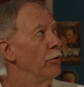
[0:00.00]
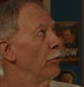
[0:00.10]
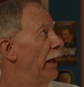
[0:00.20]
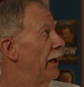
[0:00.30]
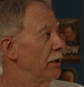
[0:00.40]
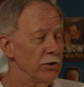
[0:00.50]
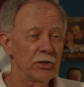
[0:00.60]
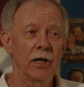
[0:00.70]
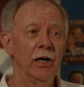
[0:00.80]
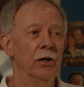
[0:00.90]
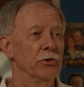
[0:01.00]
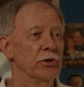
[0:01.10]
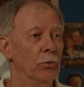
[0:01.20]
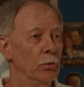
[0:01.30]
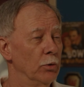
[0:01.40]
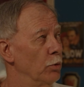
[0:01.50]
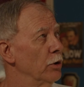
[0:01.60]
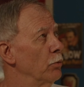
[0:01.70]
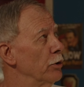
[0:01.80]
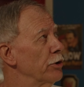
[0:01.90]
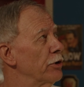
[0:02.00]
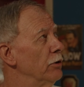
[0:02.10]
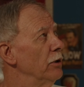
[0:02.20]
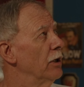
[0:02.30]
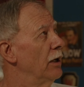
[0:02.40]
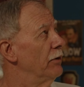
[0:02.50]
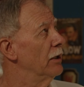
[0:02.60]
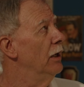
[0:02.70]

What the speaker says: That is the house. We're certain of it.